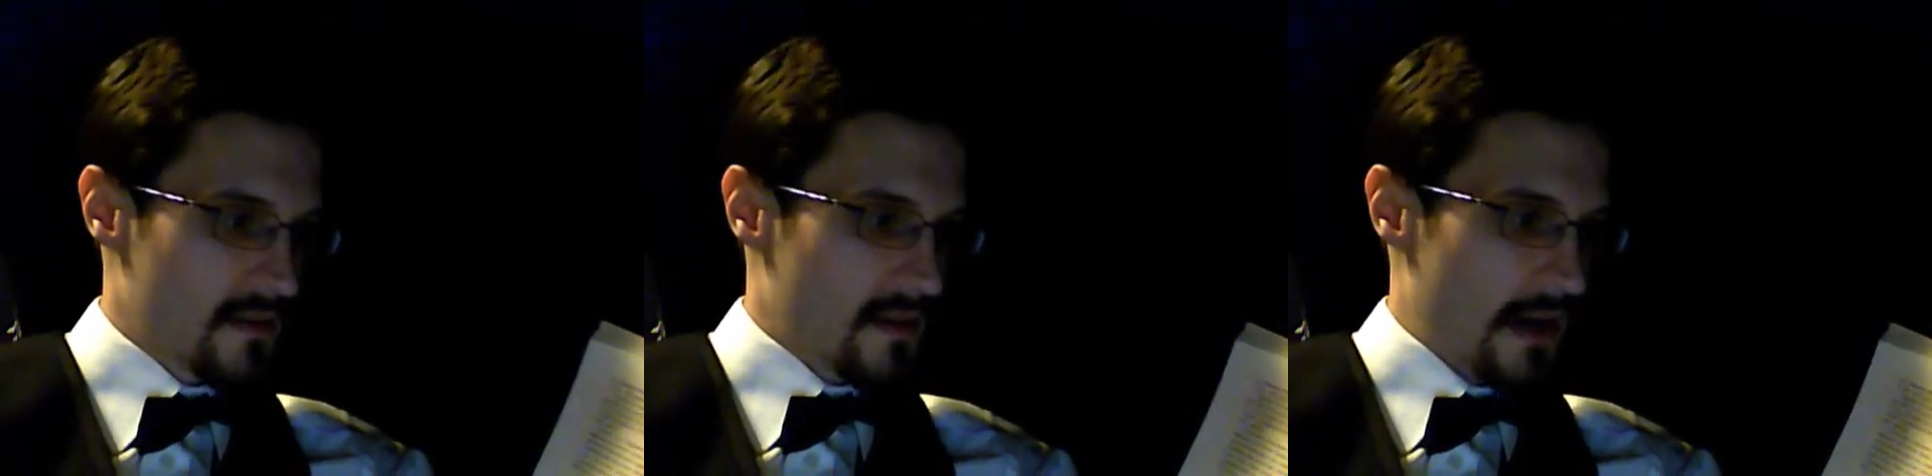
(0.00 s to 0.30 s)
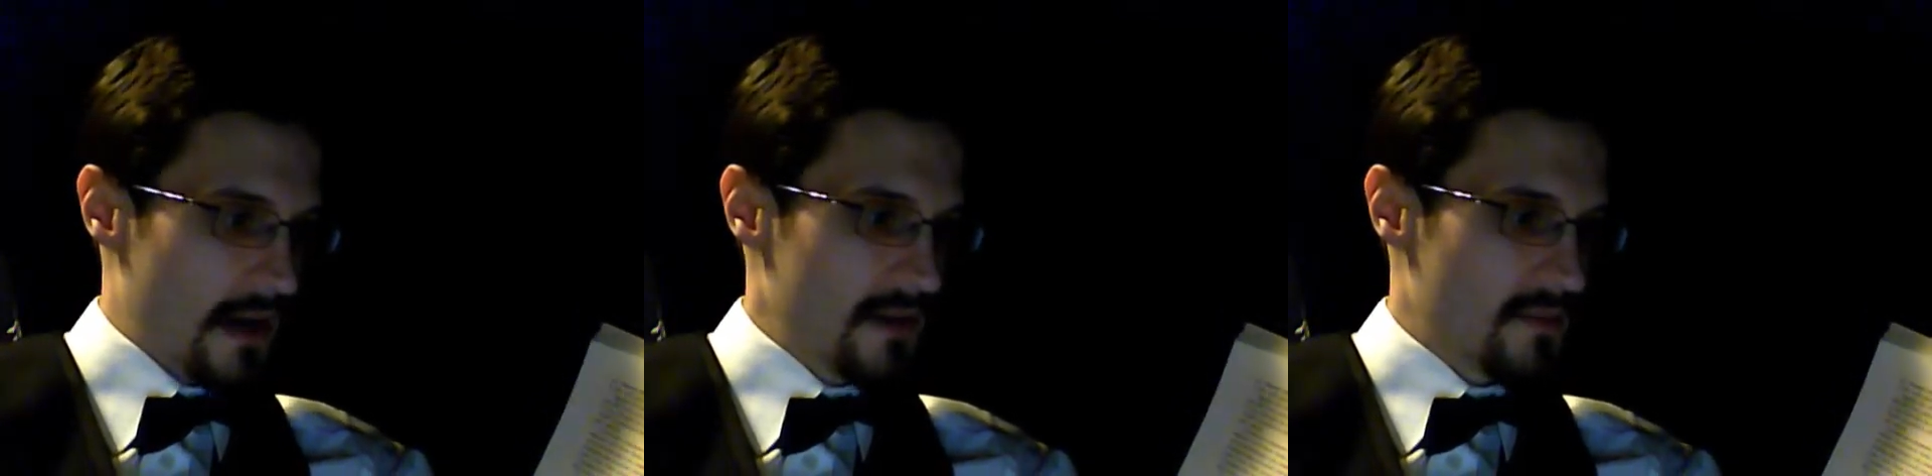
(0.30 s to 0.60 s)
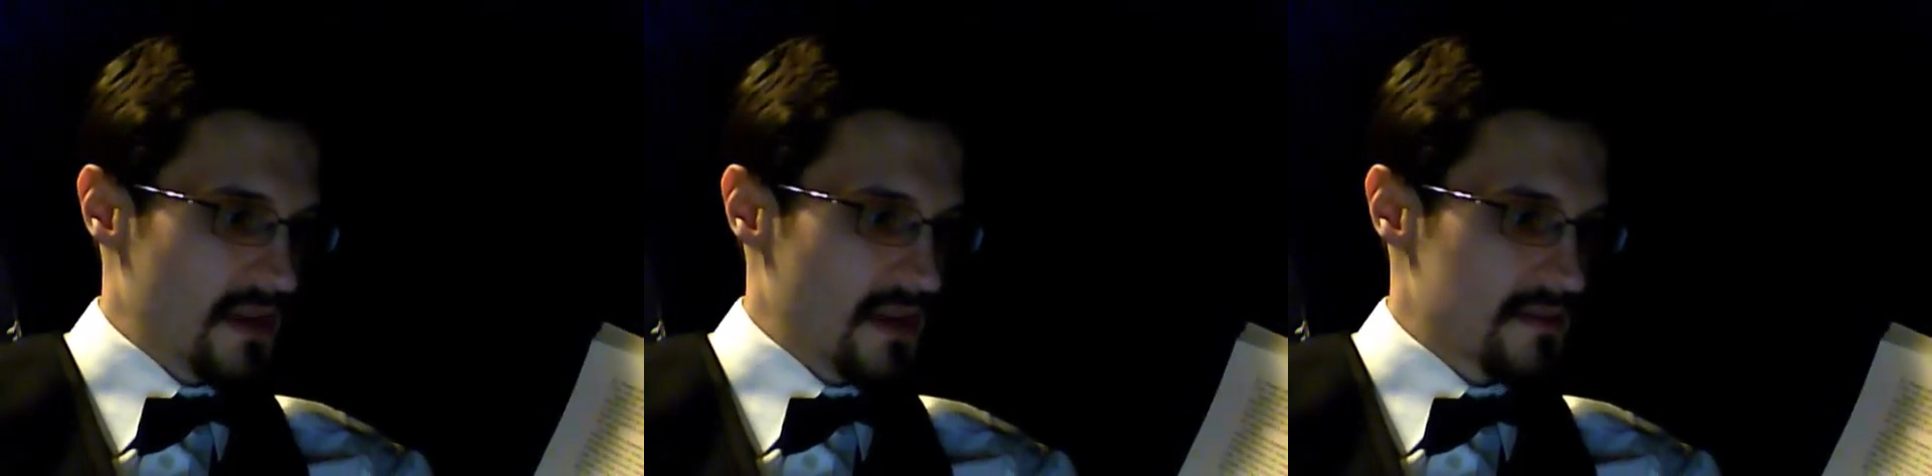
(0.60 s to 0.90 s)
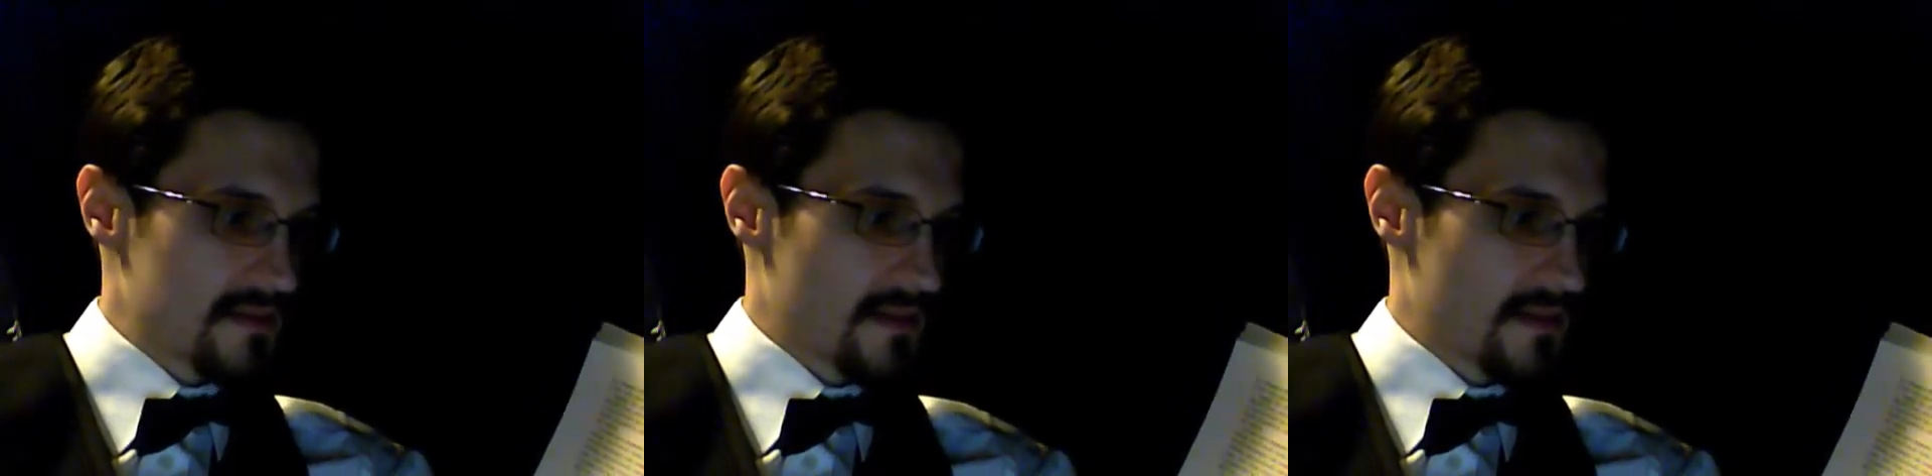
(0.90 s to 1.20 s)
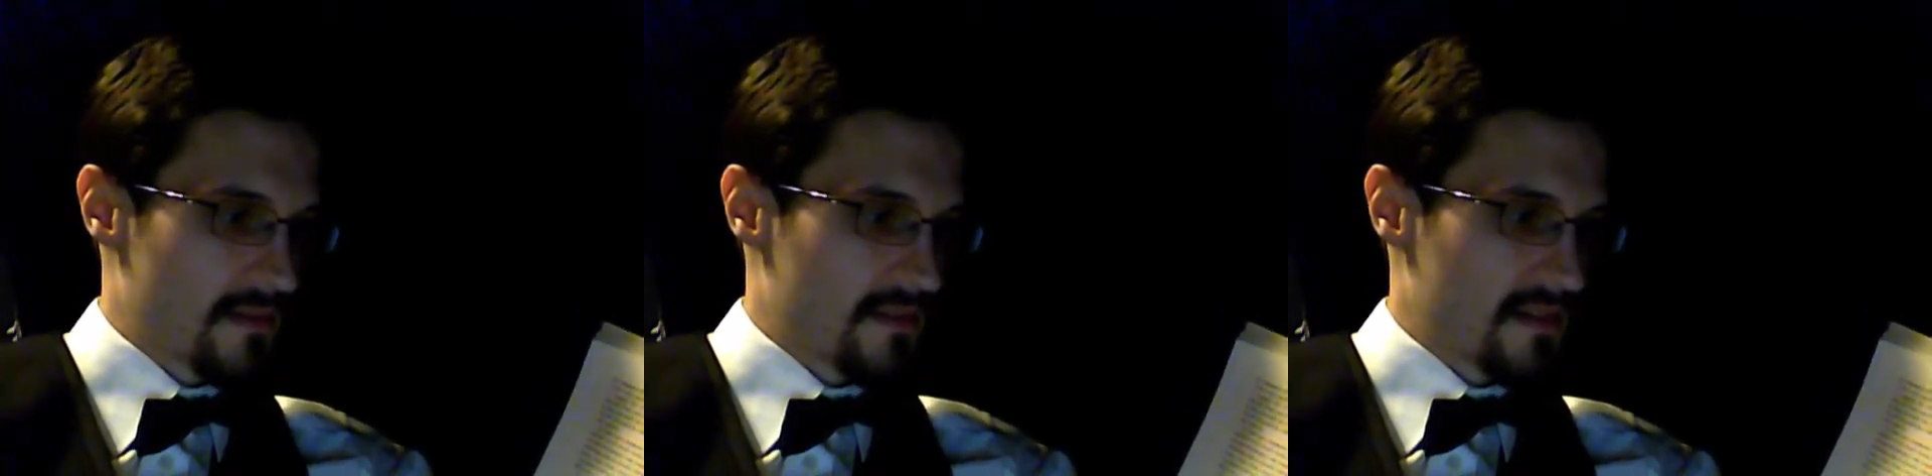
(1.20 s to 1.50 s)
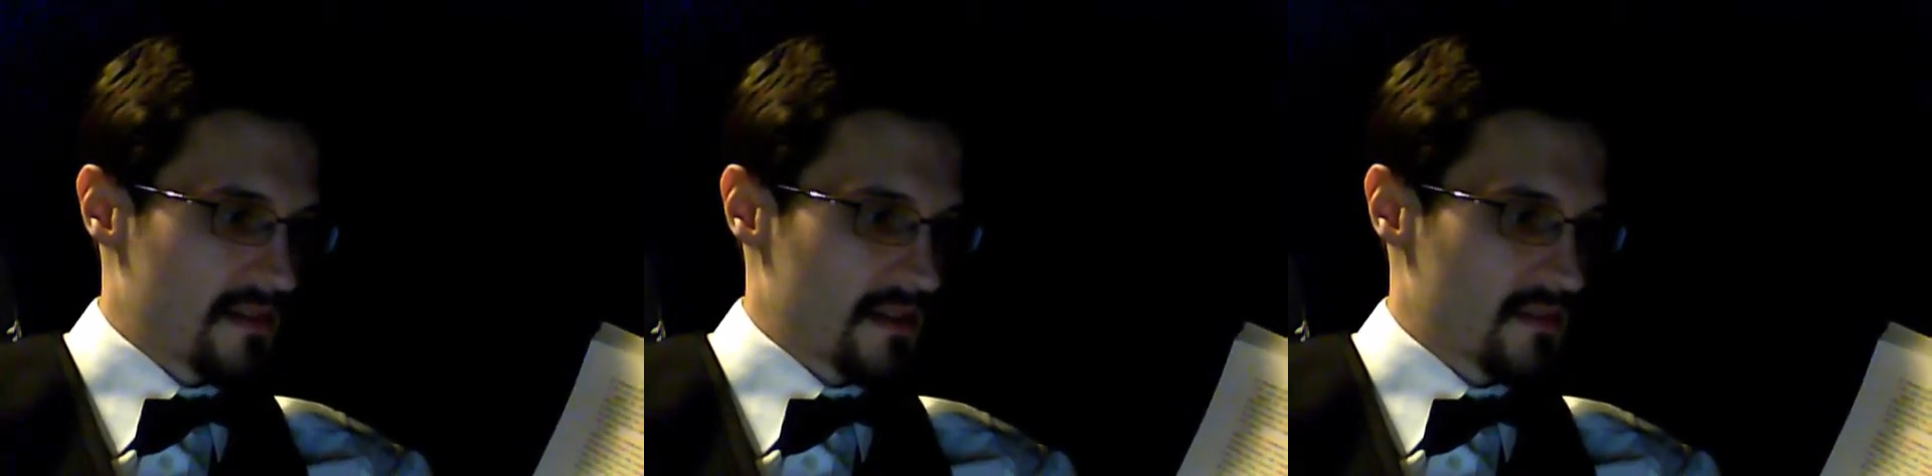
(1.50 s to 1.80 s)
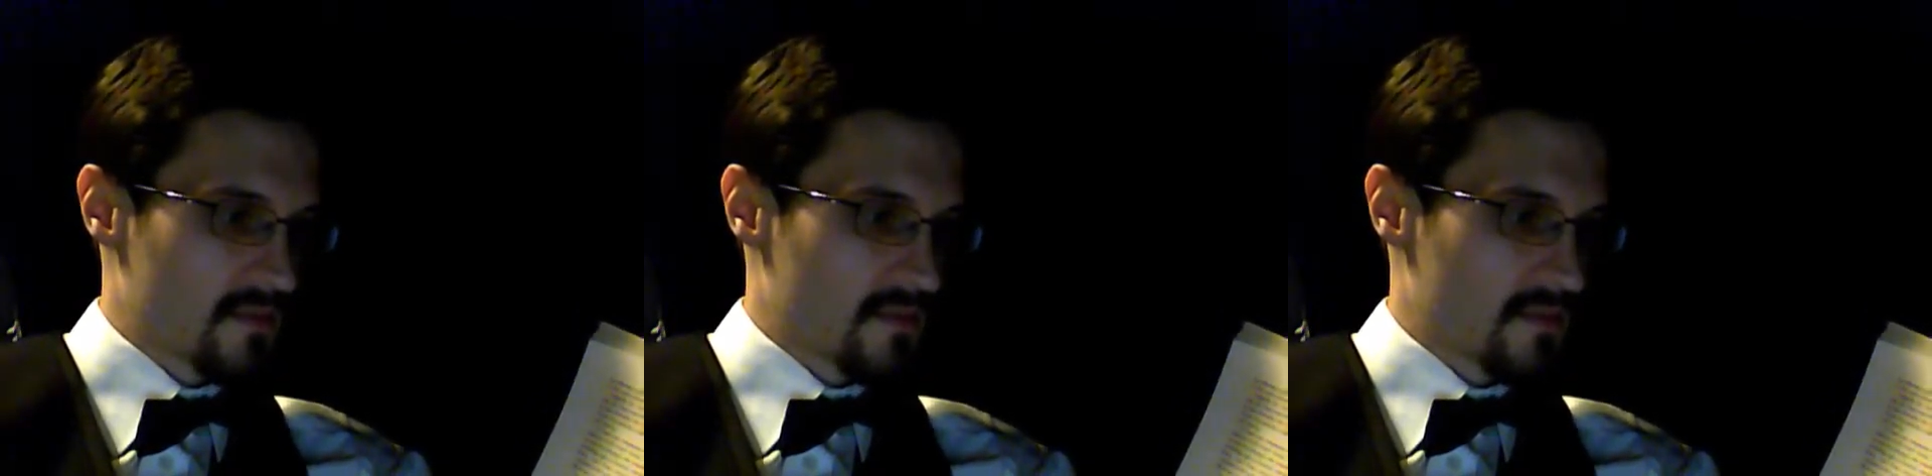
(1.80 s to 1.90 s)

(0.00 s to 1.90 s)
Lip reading: Only in the basements and cellars